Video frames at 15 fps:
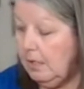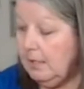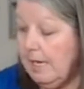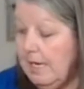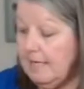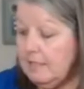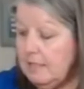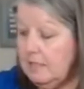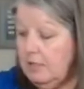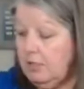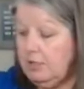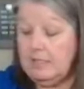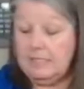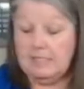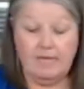Yes, you
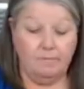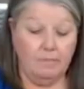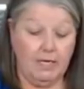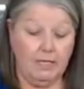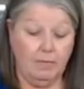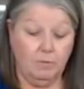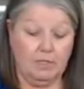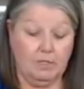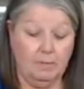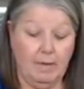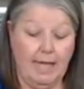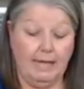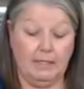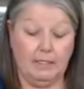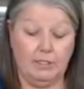can save money with the
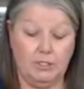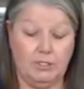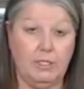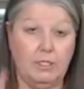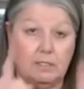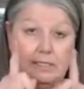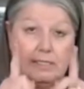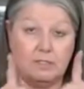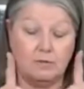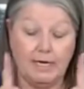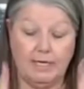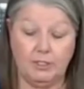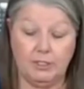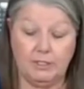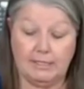package deals. That's
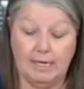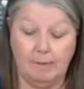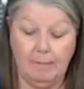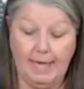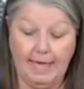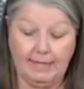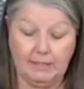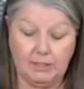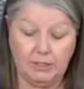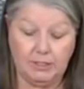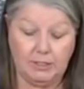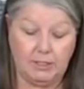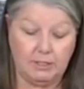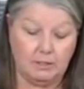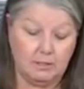right, she's got package
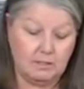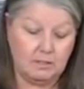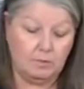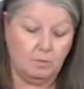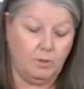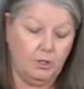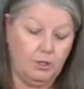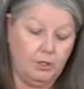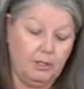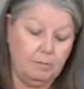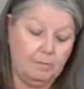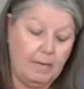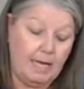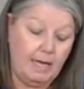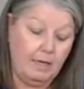deals. So where you
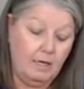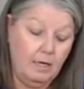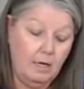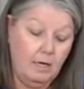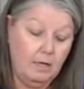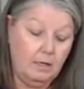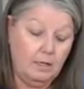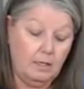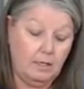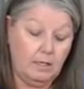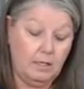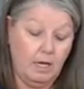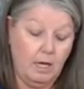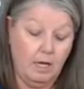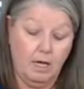can buy
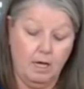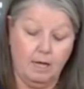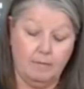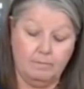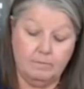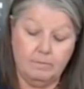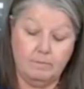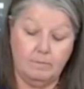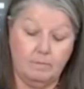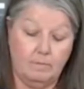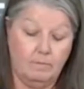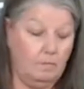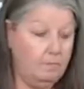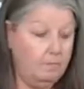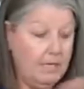the um,
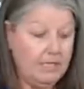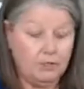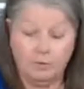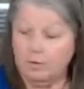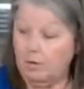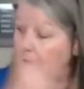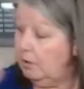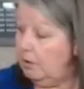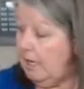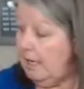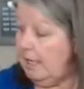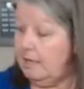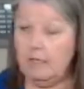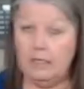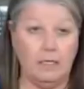mesh roller
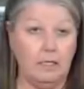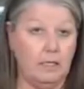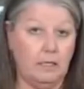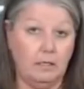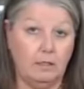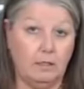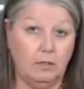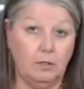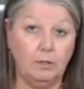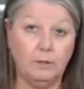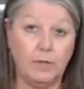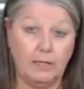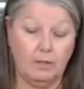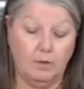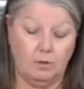and the glue
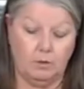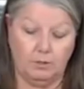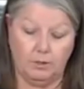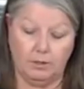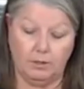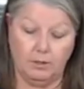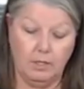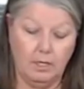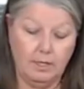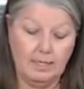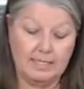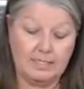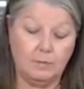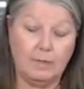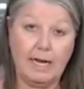gun holder.
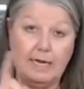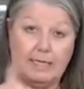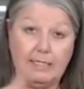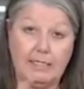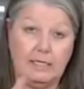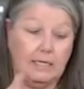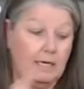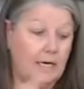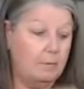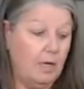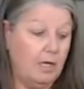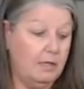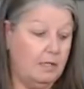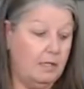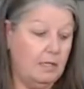That's what I did. I
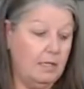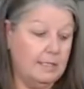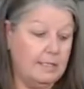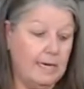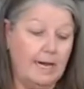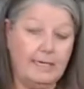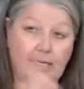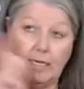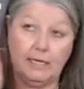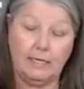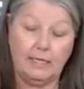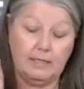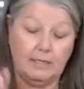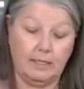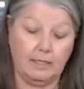bought the
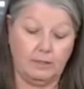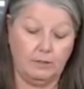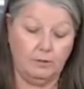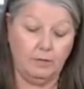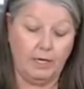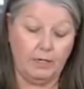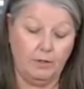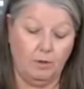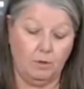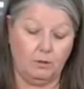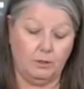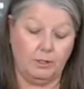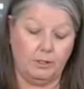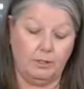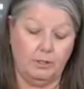sidekick and the glue gun
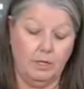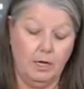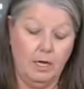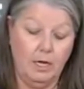holder,